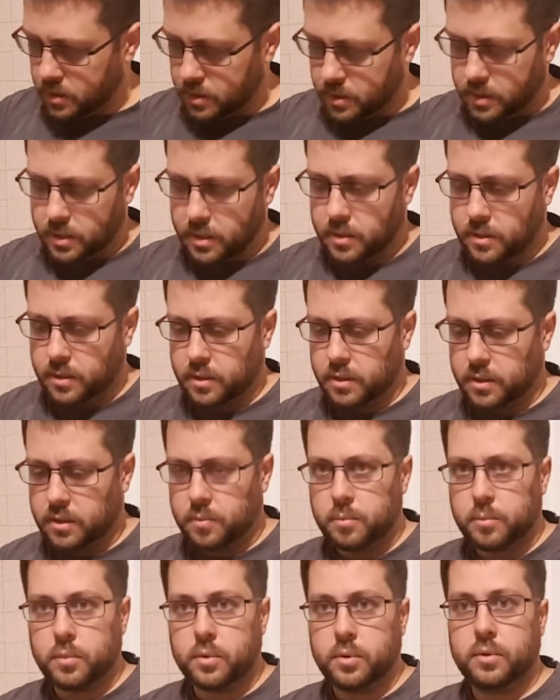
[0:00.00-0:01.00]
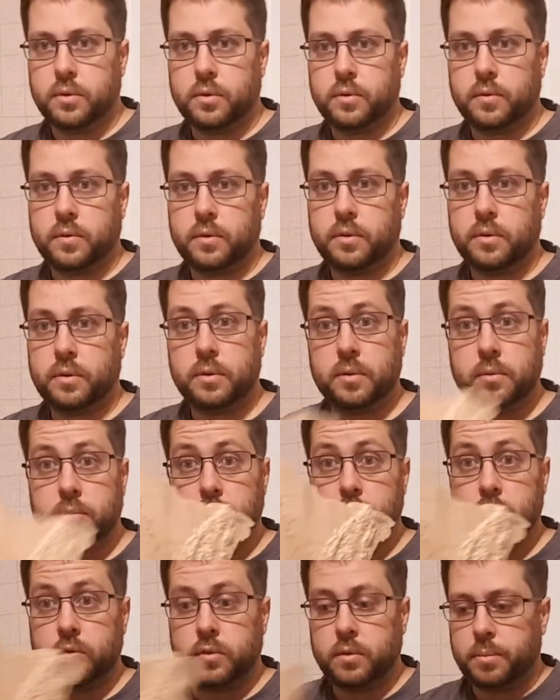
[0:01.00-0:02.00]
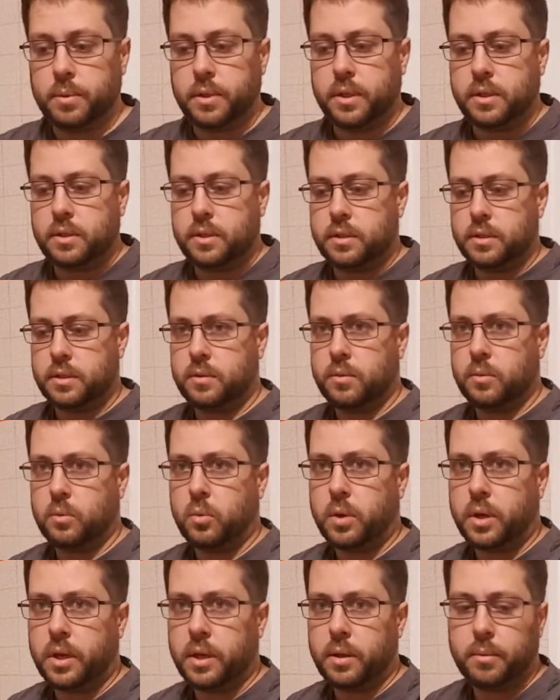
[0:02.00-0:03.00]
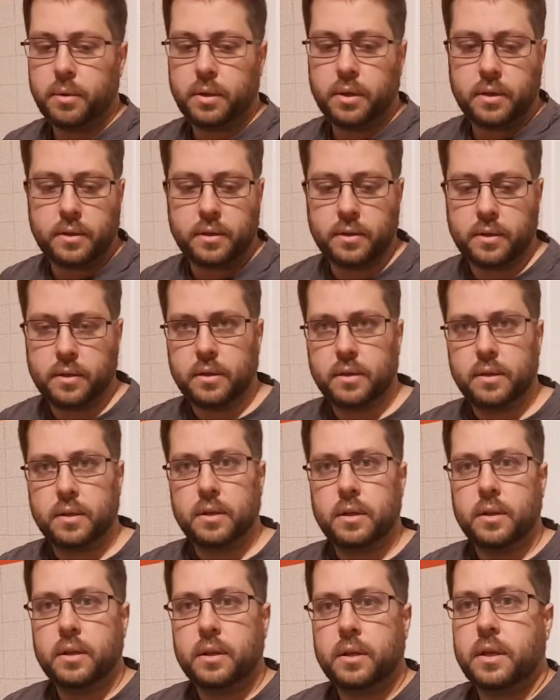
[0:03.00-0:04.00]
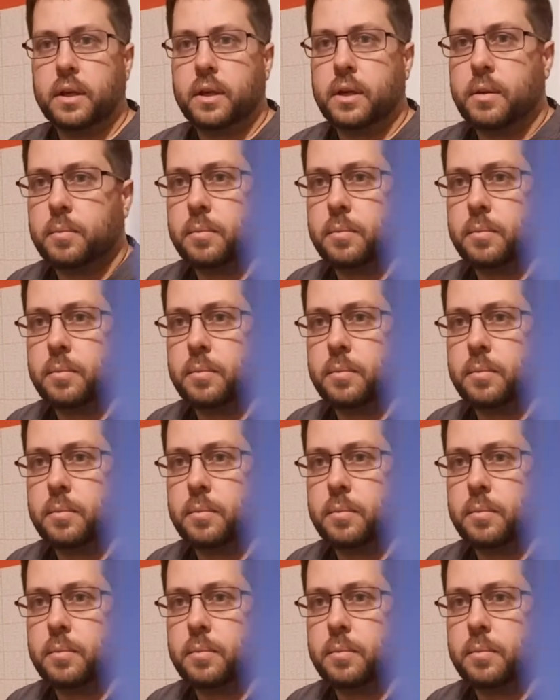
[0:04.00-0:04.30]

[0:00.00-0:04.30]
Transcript: Now I'm going to move the piece just away a bit. I'm going